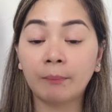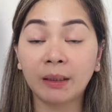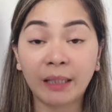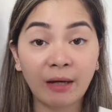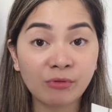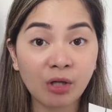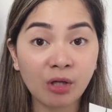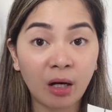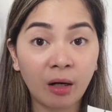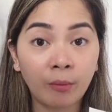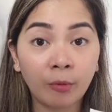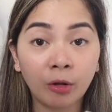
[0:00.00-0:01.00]
but I
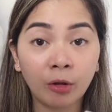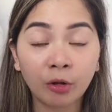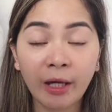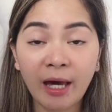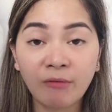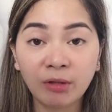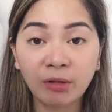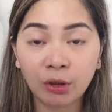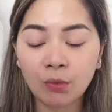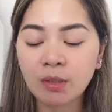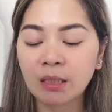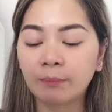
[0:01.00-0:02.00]
have, although I haven't
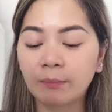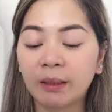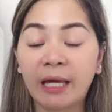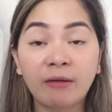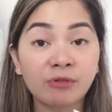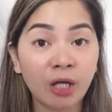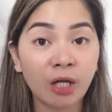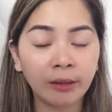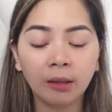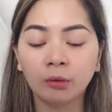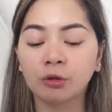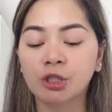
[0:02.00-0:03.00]
used it, but I have
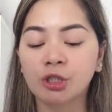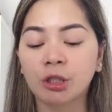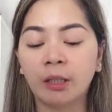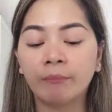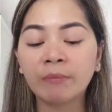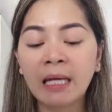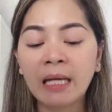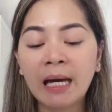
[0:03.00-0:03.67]
tried the lotion,